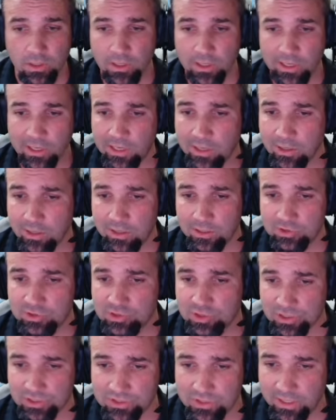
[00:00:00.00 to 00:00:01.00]
And
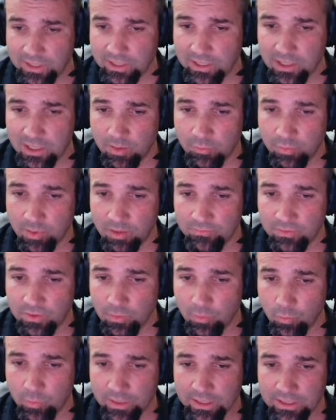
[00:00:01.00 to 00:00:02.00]
just like above
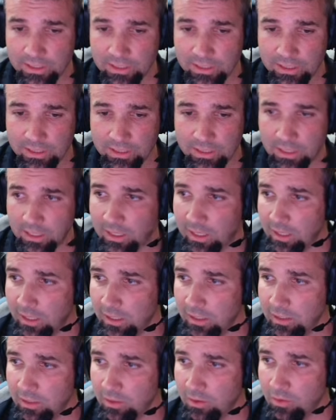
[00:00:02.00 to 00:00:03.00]
it, we need
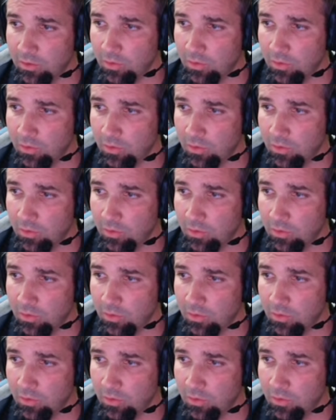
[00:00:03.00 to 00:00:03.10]
a